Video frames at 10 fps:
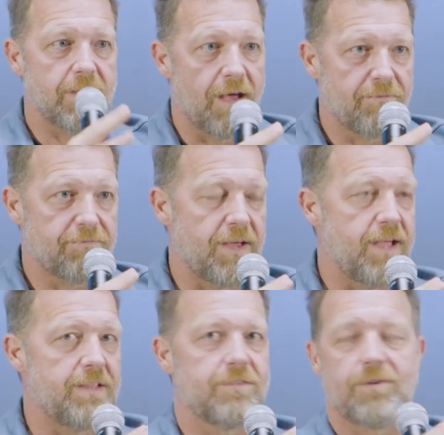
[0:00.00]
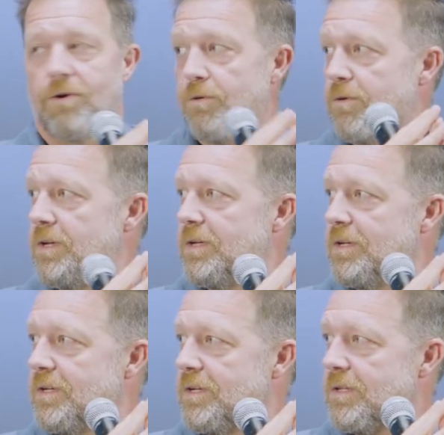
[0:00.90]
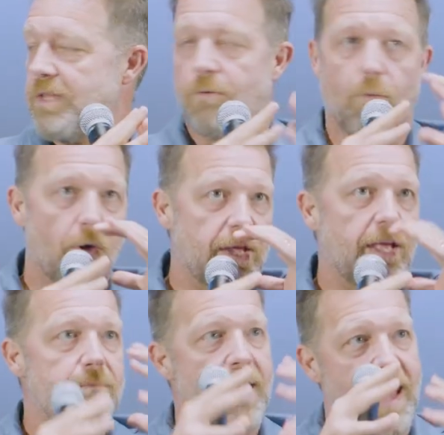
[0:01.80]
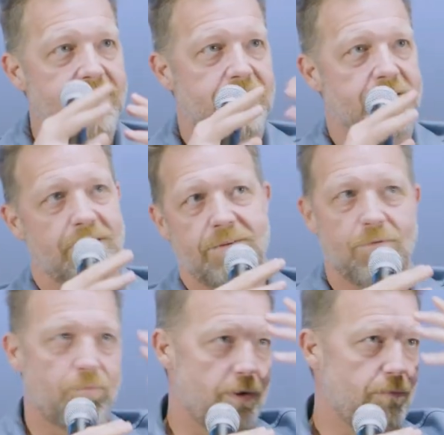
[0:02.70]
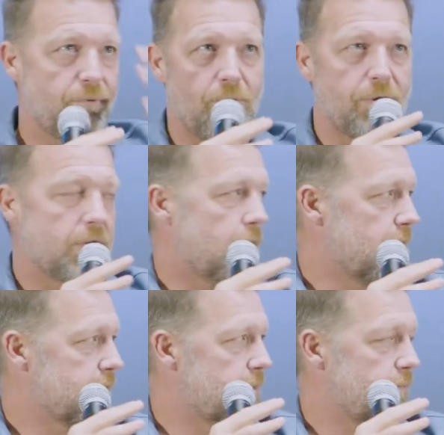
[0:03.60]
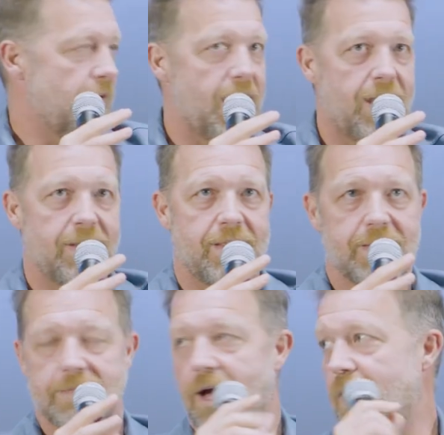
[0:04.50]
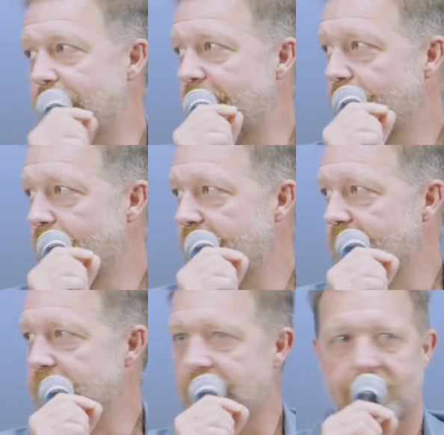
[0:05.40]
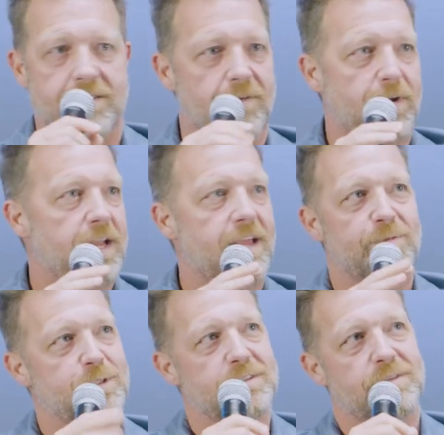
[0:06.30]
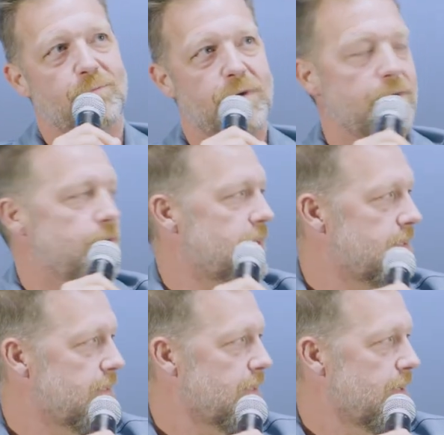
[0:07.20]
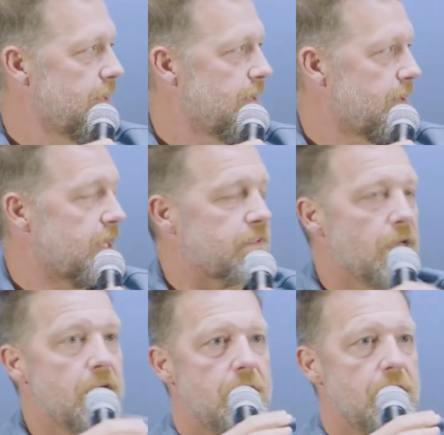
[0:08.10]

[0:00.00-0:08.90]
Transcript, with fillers: stuff. And so they were working in masks and the weird protocols that we had at that time, and everyone has to test every day. And it was just a weird... Because